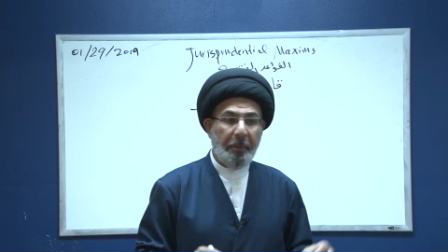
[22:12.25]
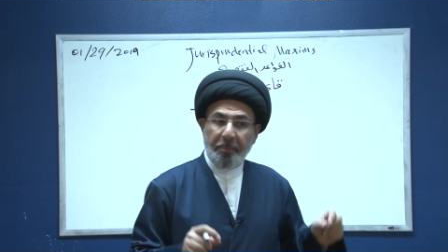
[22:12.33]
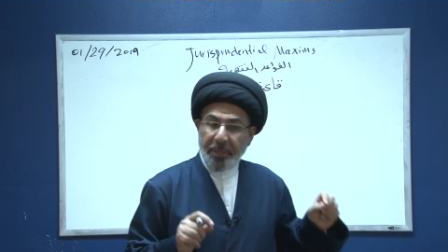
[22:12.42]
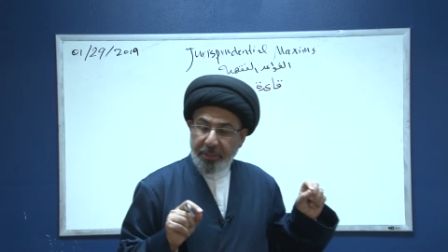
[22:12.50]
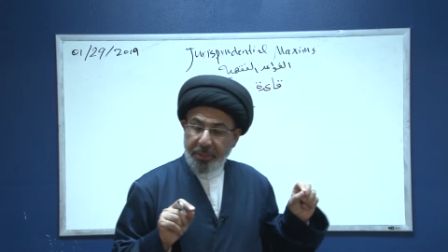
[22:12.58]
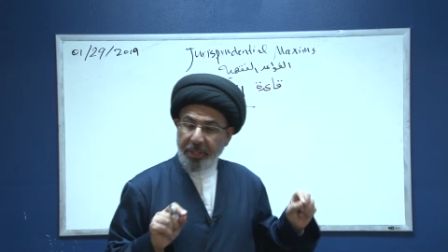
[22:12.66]

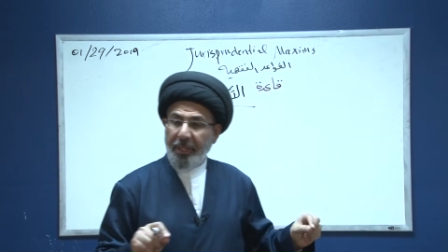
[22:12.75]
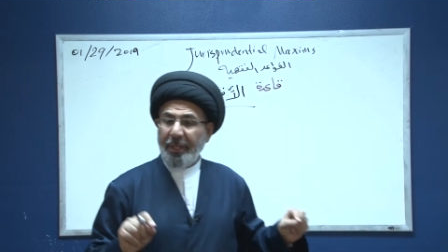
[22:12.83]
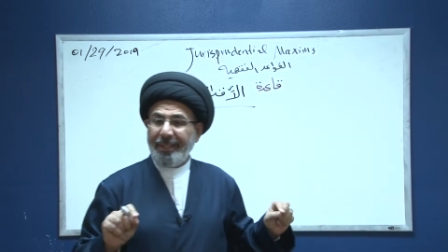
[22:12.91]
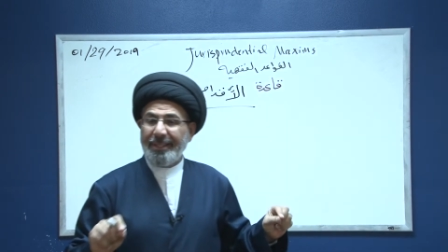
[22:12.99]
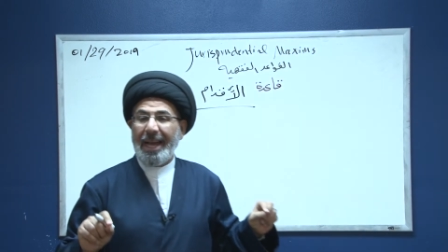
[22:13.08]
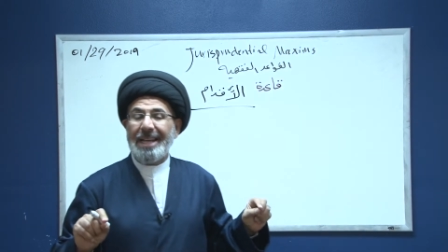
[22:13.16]
But
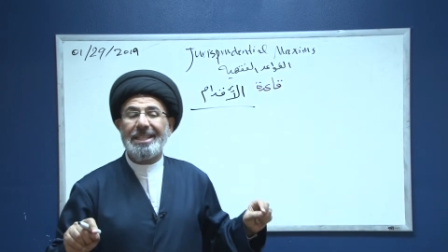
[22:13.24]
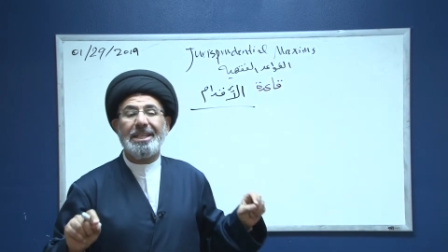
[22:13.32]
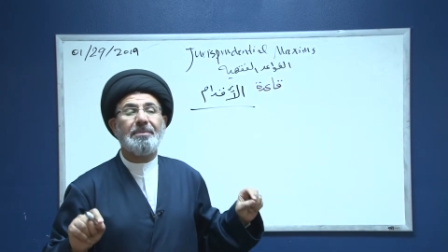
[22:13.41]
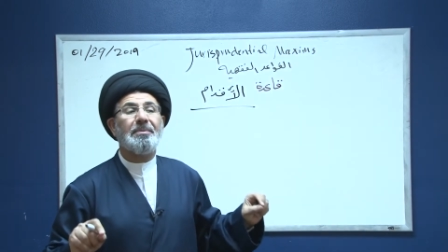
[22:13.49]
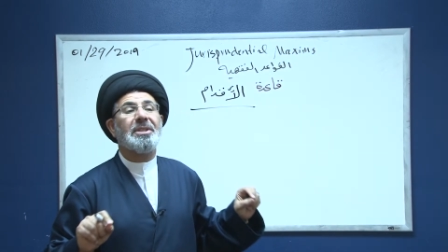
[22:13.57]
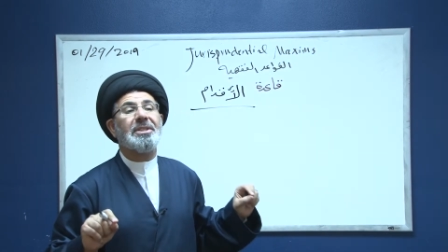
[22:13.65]
here it has a
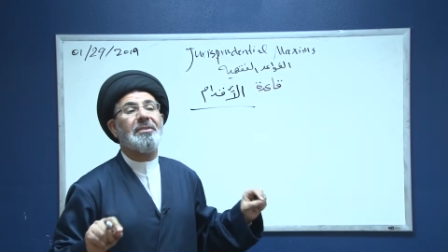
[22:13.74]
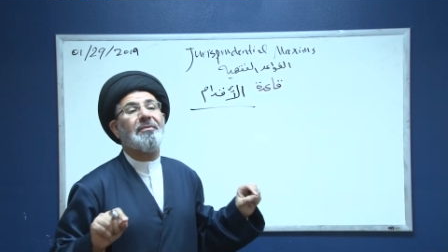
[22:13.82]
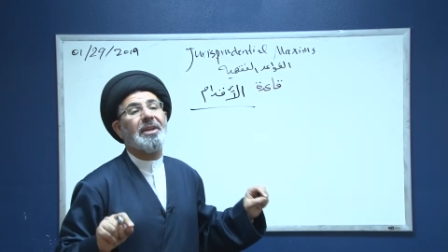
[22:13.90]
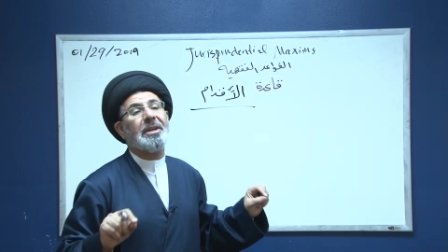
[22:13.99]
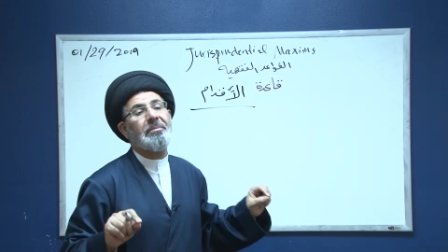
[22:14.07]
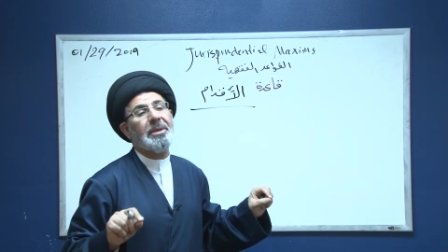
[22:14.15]

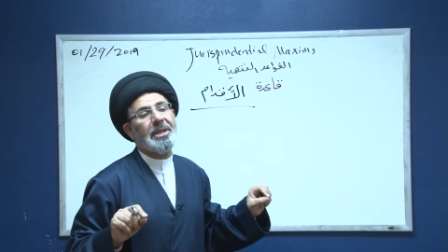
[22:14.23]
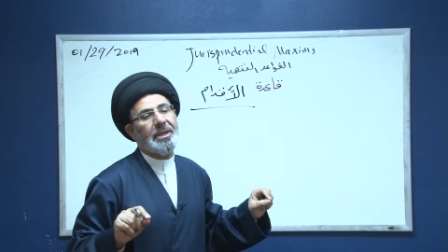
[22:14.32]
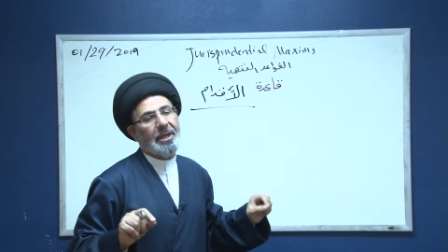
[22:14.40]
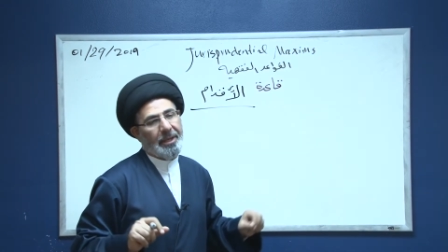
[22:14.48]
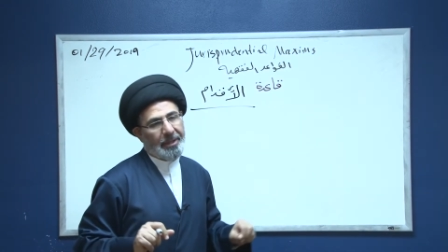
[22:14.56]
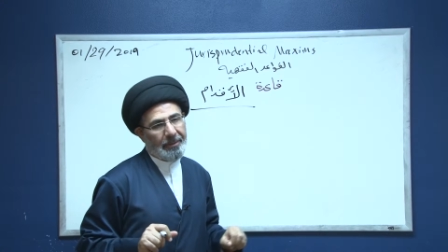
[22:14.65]
specific meaning.